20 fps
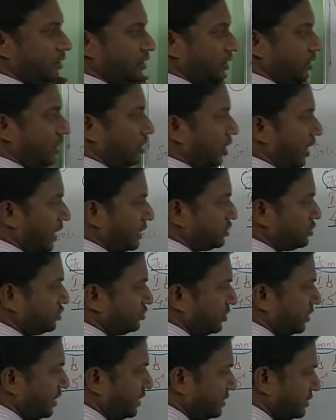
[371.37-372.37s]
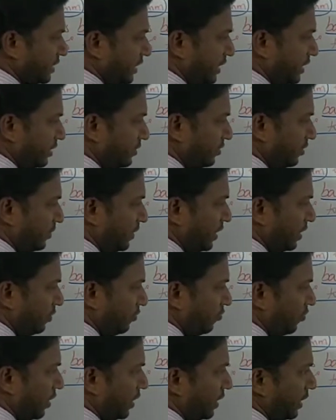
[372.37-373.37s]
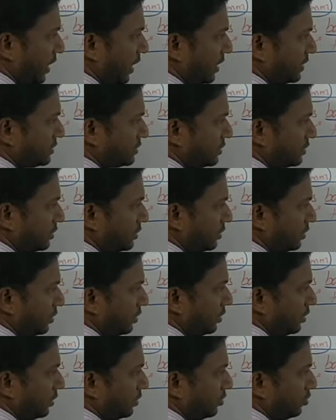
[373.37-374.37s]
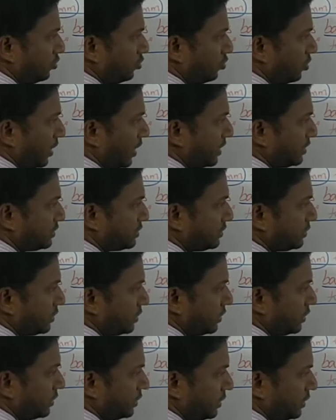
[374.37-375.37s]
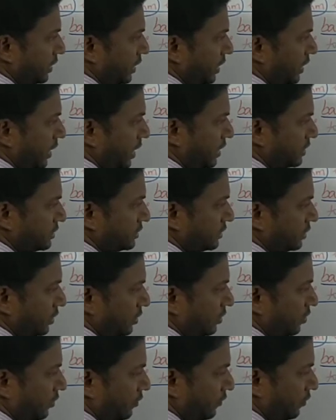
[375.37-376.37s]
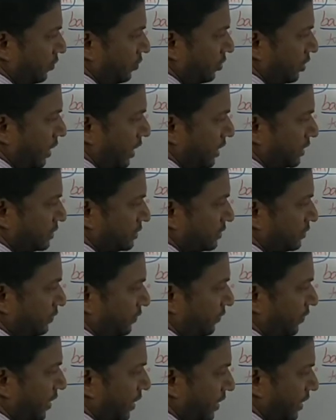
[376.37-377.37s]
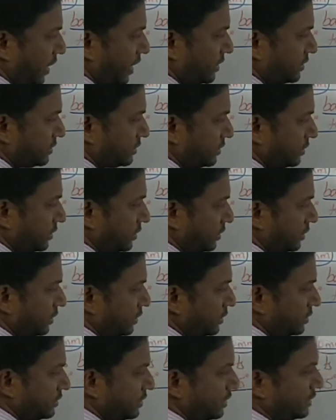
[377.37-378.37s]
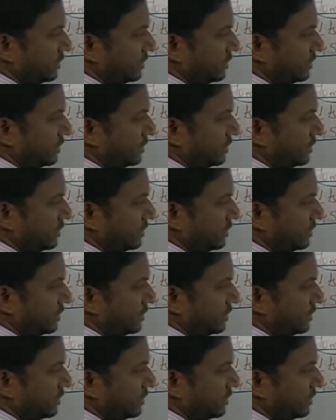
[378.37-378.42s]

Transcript: Now as usual inside it will be 1 dash, 2 dash, 3 dash, 4 dash, 5 dash, 6